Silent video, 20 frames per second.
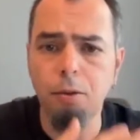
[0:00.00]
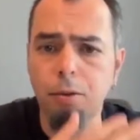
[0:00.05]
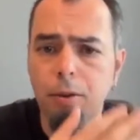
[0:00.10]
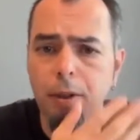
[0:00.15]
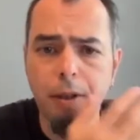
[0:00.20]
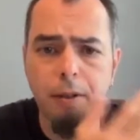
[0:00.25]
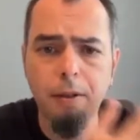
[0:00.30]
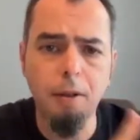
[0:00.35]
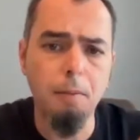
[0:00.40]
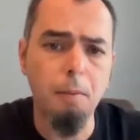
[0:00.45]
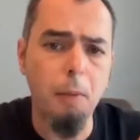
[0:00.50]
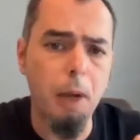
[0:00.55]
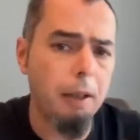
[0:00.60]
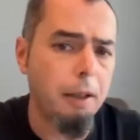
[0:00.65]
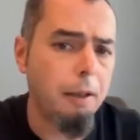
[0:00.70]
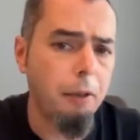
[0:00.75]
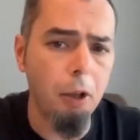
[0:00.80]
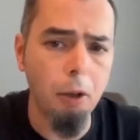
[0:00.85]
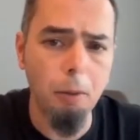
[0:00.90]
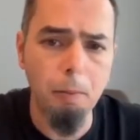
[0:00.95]
or this is my
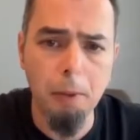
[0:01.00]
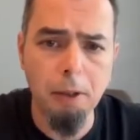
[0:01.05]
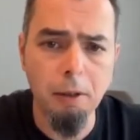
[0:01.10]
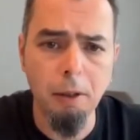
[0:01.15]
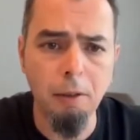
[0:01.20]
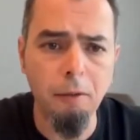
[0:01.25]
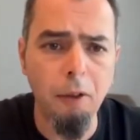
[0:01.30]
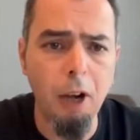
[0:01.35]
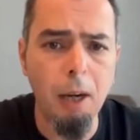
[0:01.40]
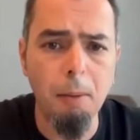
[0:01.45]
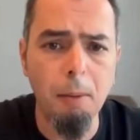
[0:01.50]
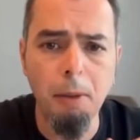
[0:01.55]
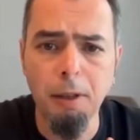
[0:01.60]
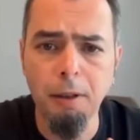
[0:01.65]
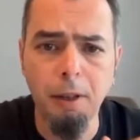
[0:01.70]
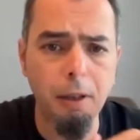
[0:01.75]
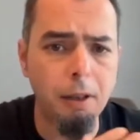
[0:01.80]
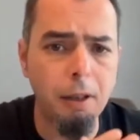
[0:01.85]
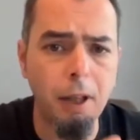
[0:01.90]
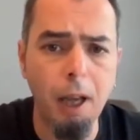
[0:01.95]
development
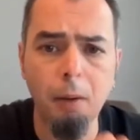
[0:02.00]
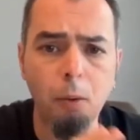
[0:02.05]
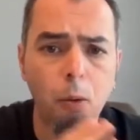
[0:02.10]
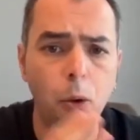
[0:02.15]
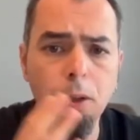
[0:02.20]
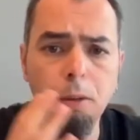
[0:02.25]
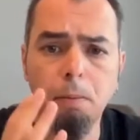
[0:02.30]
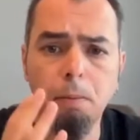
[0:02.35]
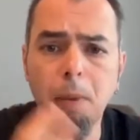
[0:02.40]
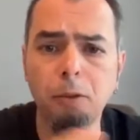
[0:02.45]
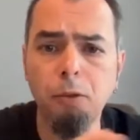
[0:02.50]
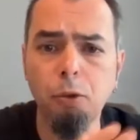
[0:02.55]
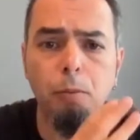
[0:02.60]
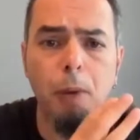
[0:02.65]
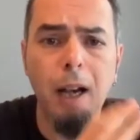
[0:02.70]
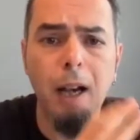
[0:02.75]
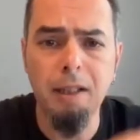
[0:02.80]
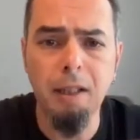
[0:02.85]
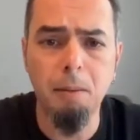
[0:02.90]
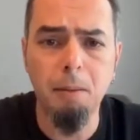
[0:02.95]
environment and I want to
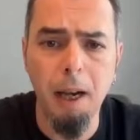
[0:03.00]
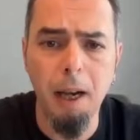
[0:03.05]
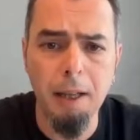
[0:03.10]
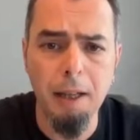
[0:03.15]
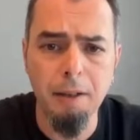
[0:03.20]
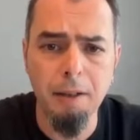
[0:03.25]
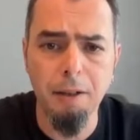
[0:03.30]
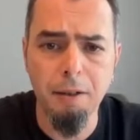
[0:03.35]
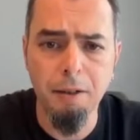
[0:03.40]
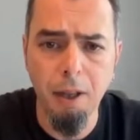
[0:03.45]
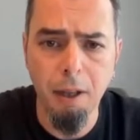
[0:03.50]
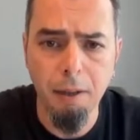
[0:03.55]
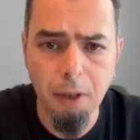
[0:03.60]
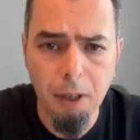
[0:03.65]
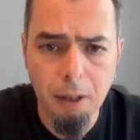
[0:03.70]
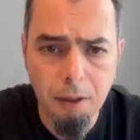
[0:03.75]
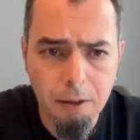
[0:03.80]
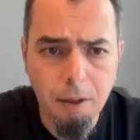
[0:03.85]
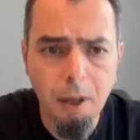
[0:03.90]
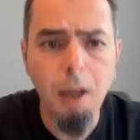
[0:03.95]
maximize the
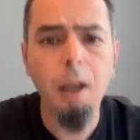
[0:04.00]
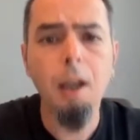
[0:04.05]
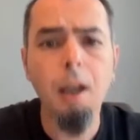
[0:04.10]
savings.